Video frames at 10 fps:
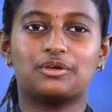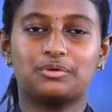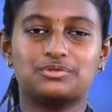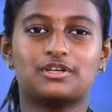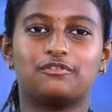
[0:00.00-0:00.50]

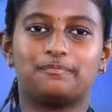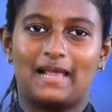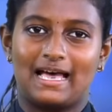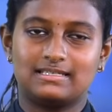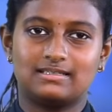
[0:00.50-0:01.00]
use of
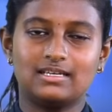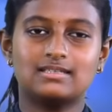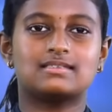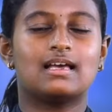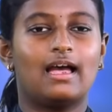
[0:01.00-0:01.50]

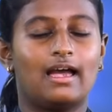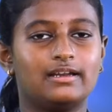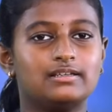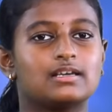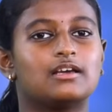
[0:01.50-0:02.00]
plastics
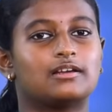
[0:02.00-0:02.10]
and